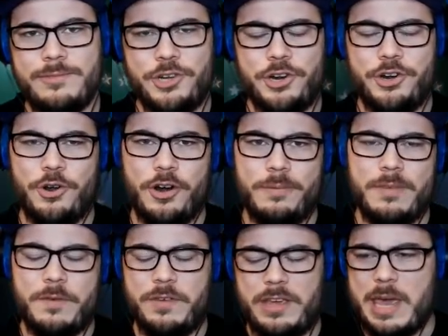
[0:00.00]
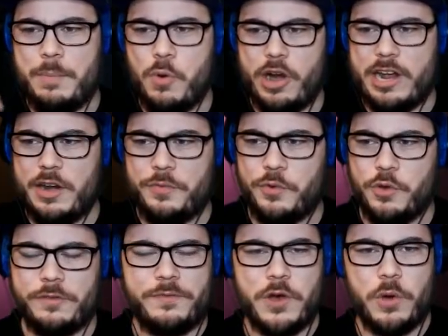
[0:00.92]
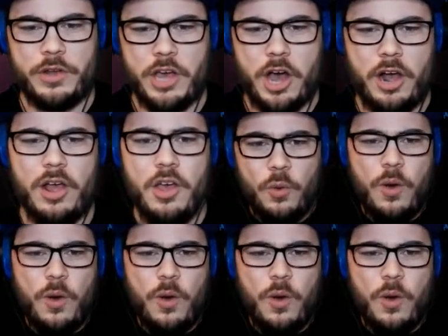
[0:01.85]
to your door. If you keep working through the phone call,